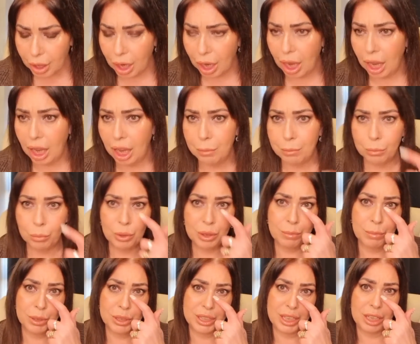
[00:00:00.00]
with
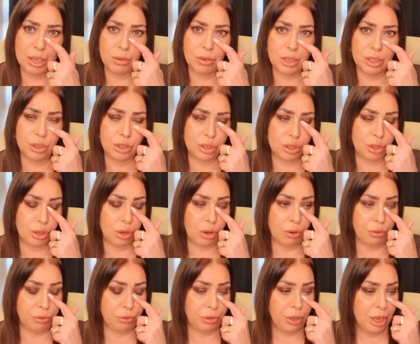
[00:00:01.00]
my dinner and
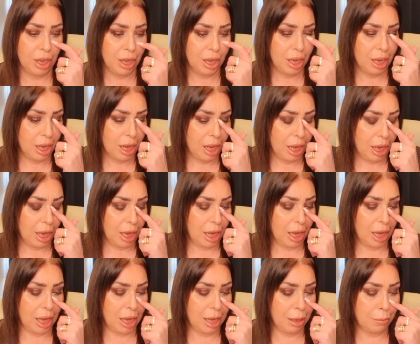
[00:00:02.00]
stuff.
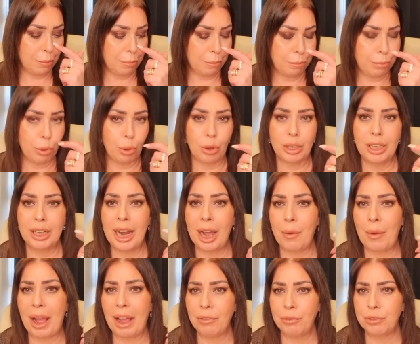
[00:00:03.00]
But, you
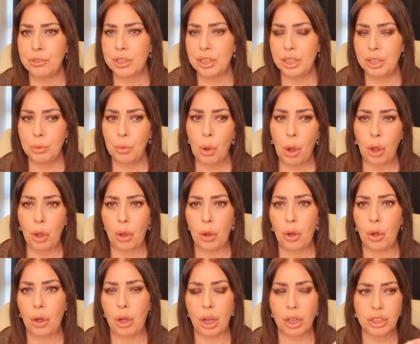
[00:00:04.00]
know, after a
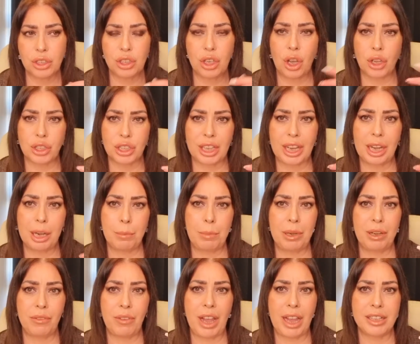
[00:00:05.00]
while, I start to get a
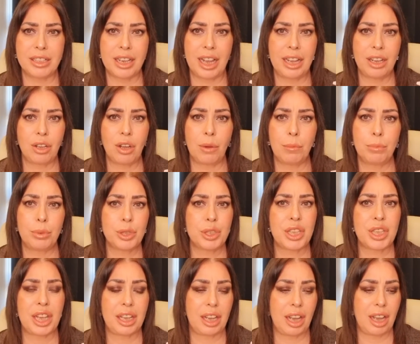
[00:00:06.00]
bit of headache on
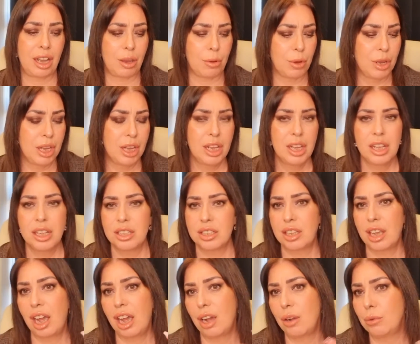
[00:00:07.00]
Prosecco.
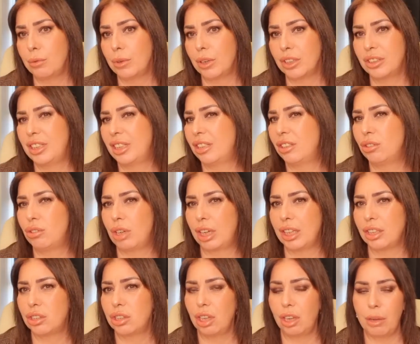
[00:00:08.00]
So I didn't
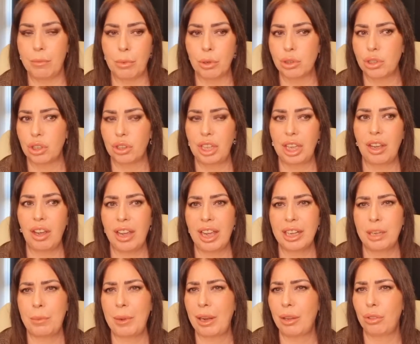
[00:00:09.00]
drink too much. I think I
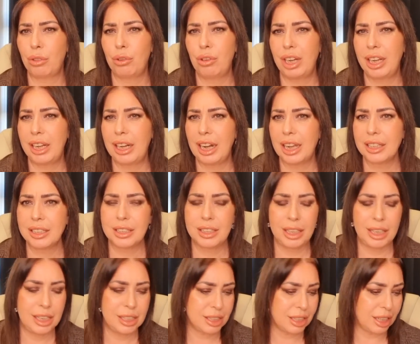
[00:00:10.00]
had about 3
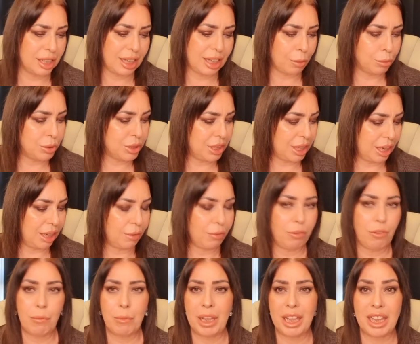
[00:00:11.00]
glasses and that was it
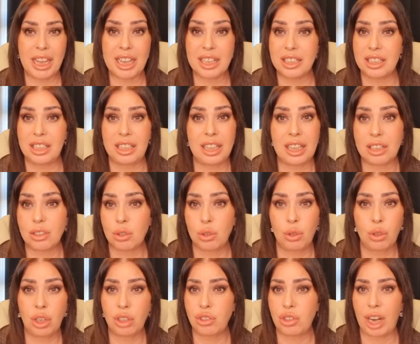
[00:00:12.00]
for me yesterday. That's
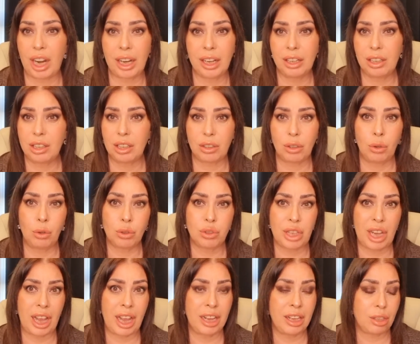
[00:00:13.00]
all I drank all
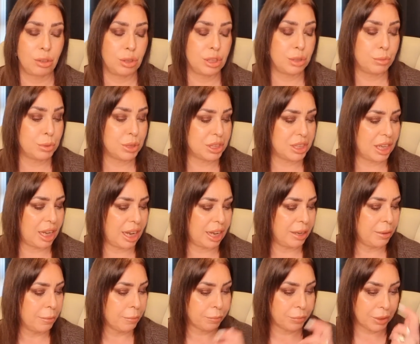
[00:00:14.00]
day, Christmas
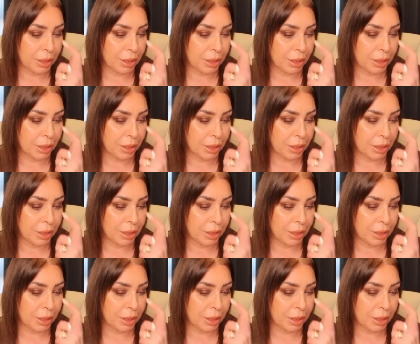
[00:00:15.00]
Day.